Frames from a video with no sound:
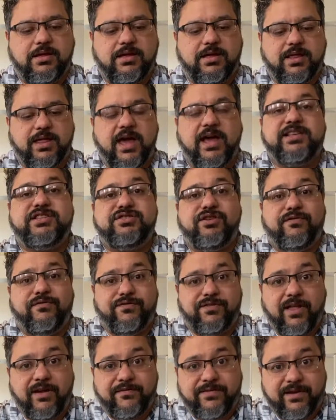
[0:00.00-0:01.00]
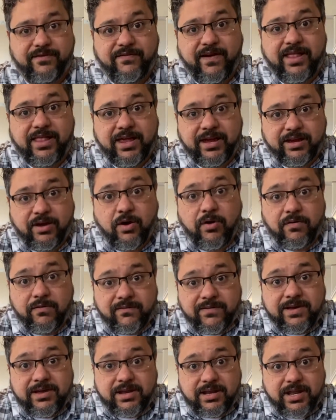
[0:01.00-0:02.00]
that's so fluffy, if I let go of
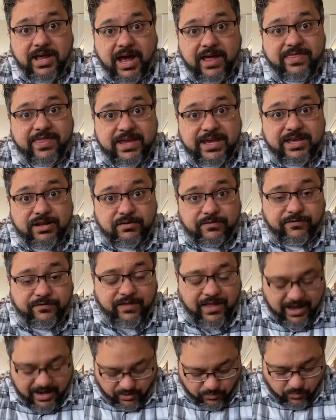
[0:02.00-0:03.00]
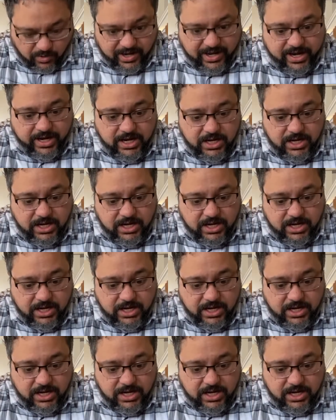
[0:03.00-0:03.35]
it, I think it'll fly away.